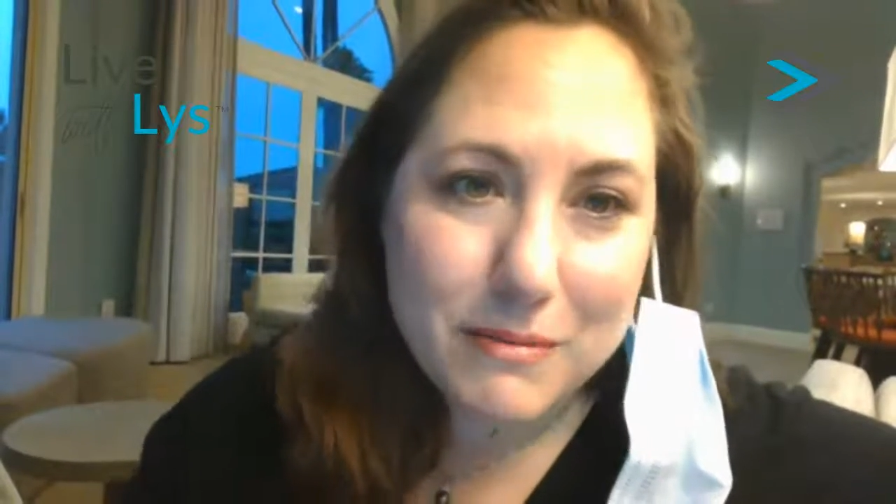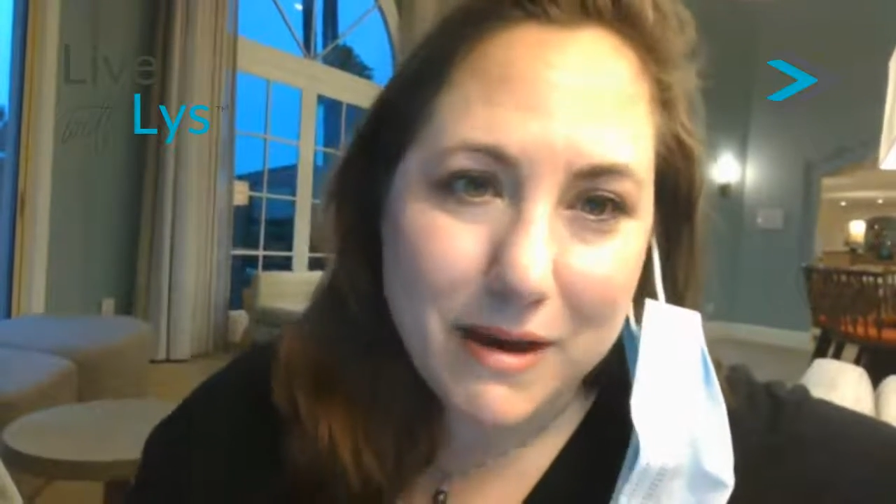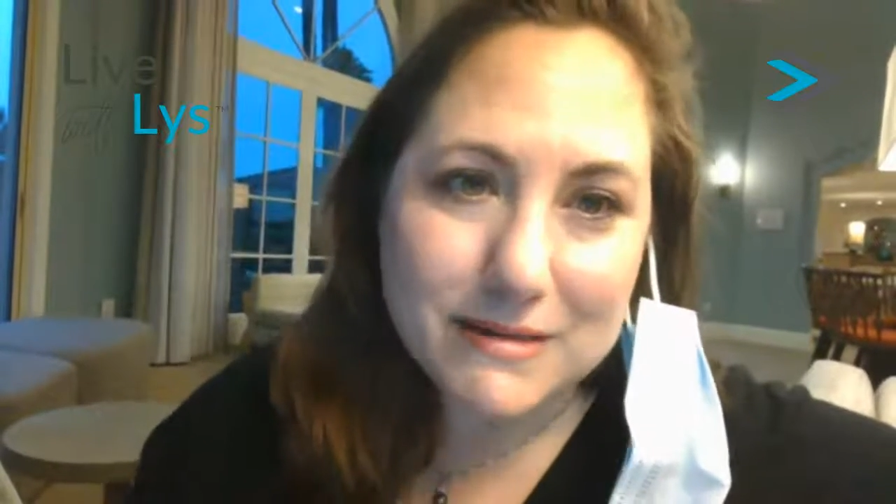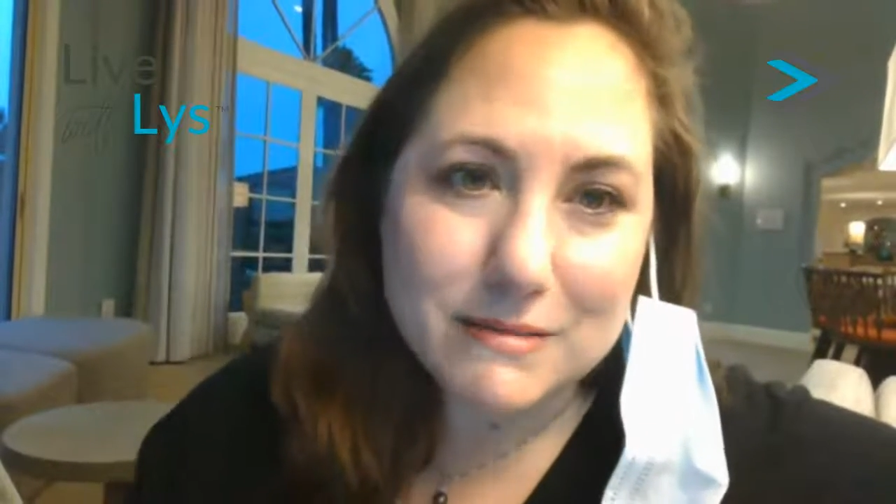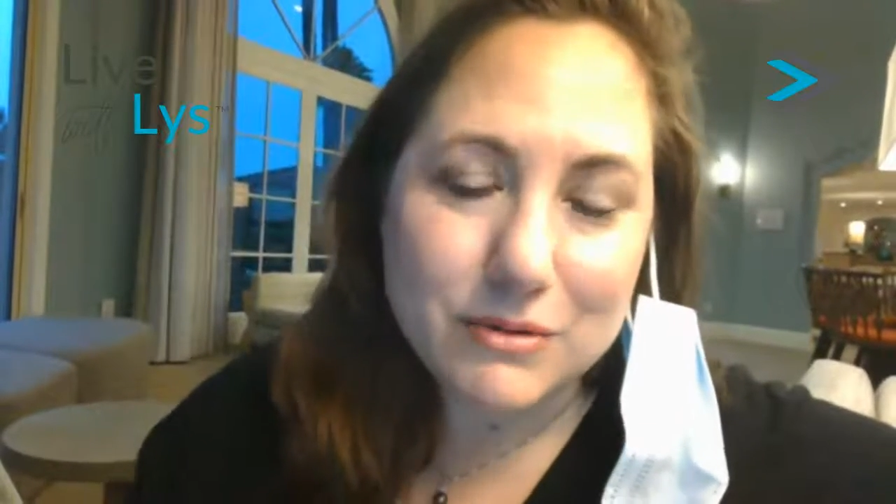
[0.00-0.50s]

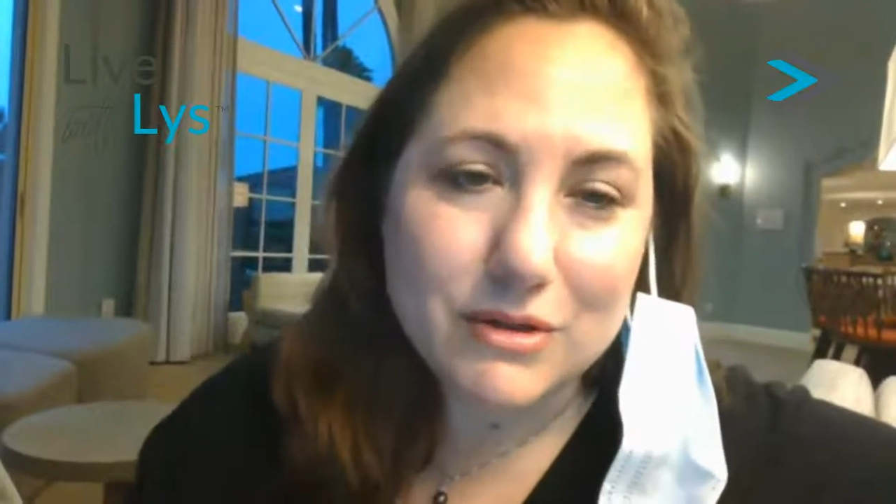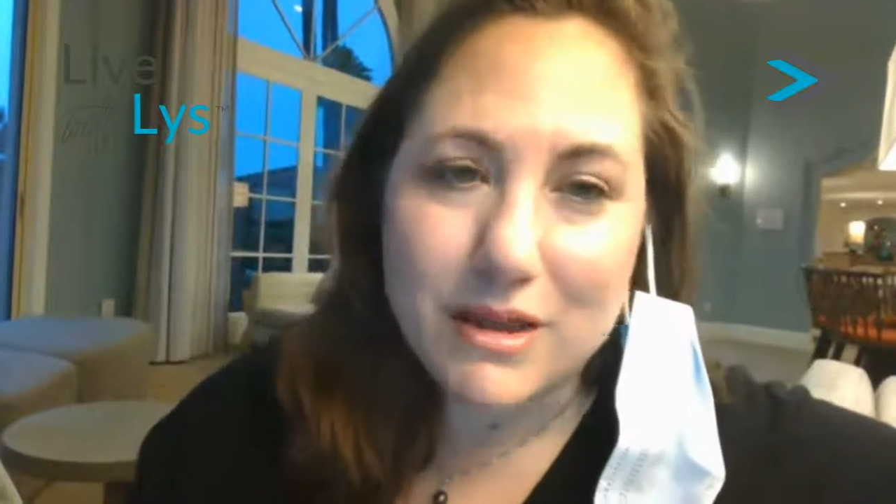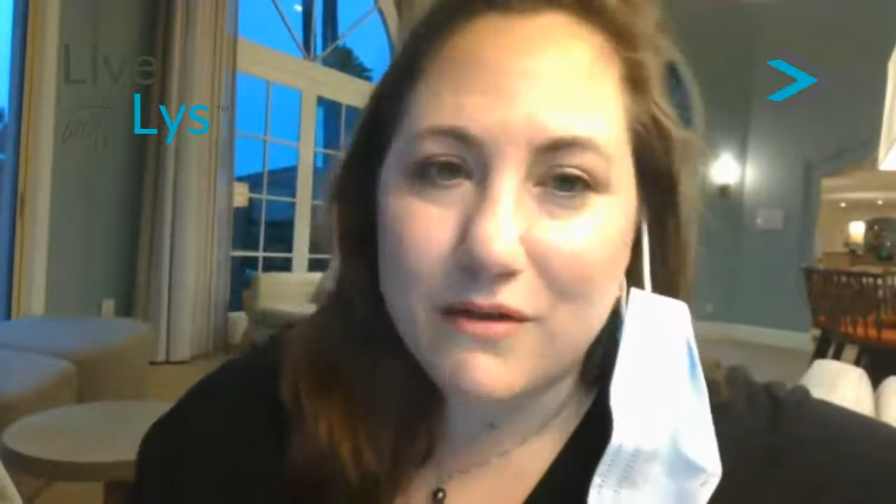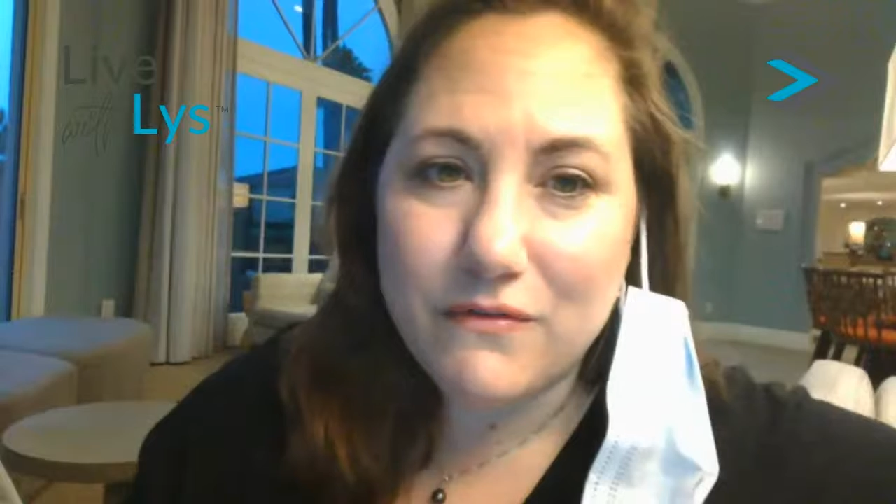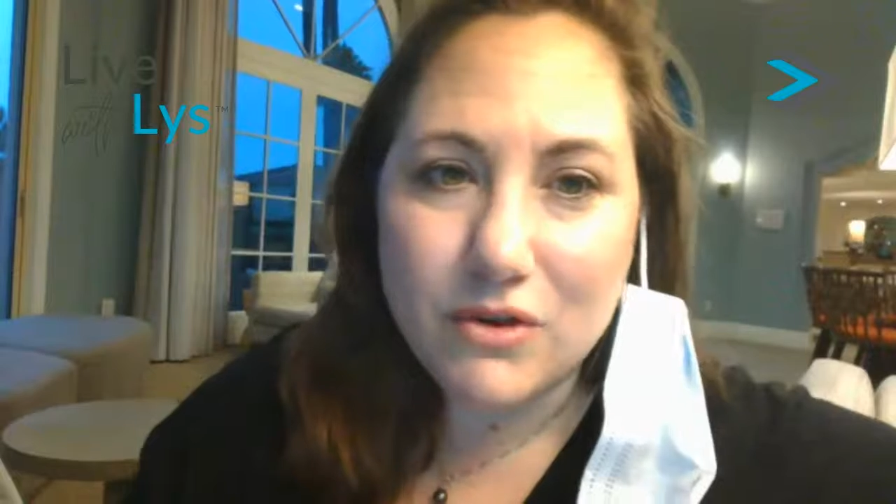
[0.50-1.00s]
possible
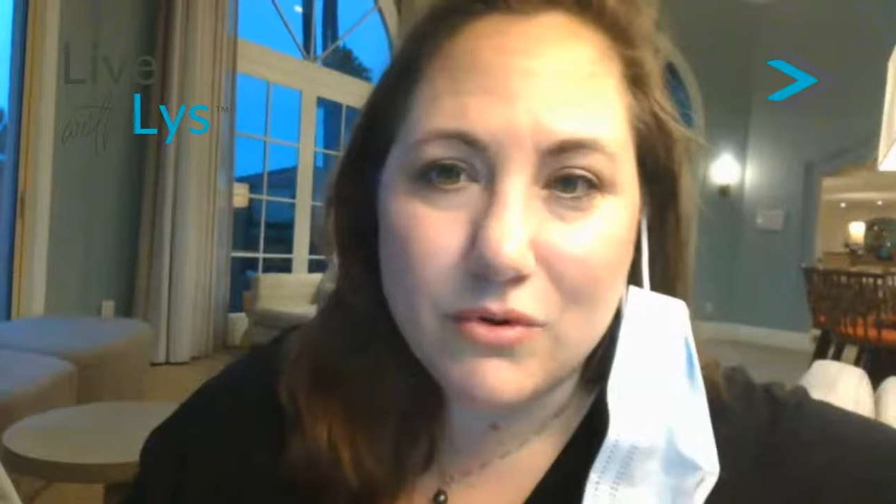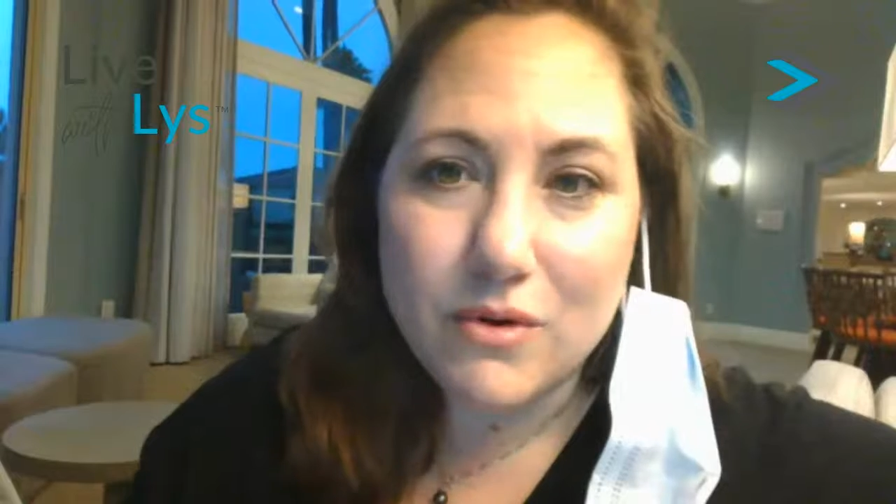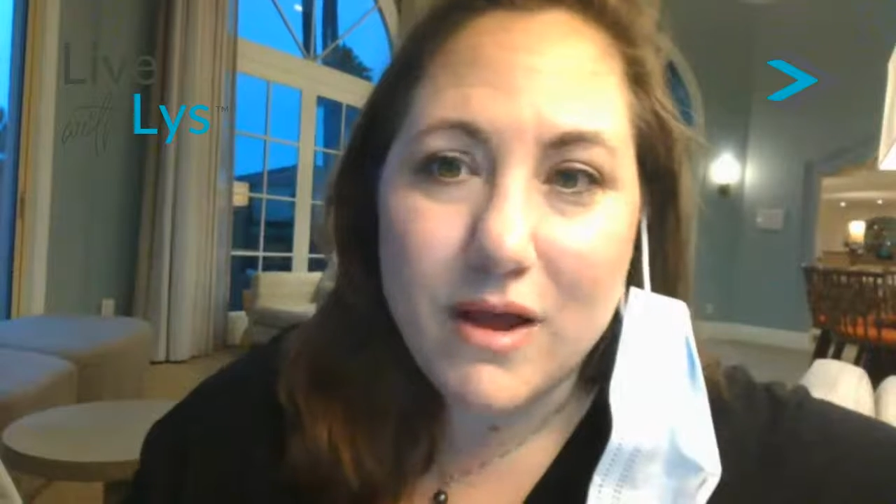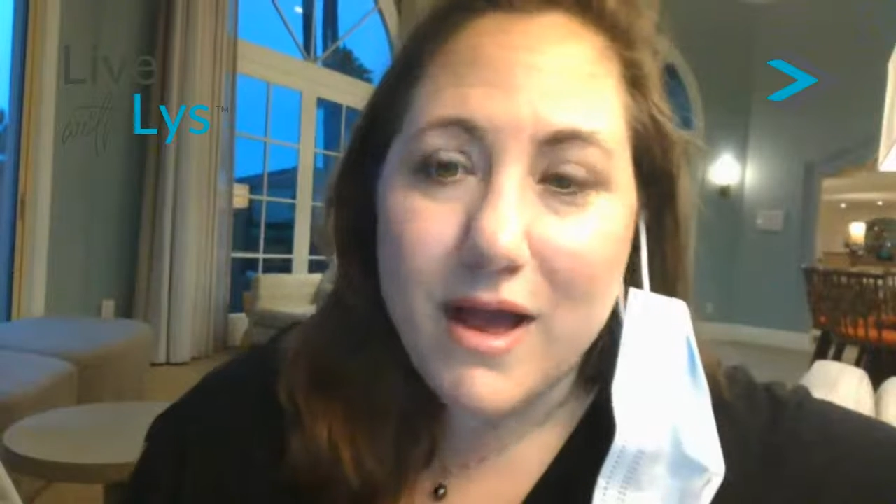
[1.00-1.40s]
if you